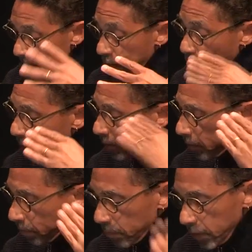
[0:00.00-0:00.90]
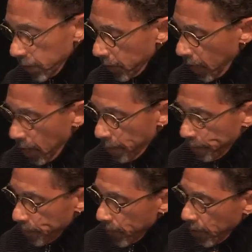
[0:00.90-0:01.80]
of course,
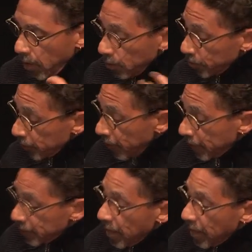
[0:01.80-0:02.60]
um, cultural studies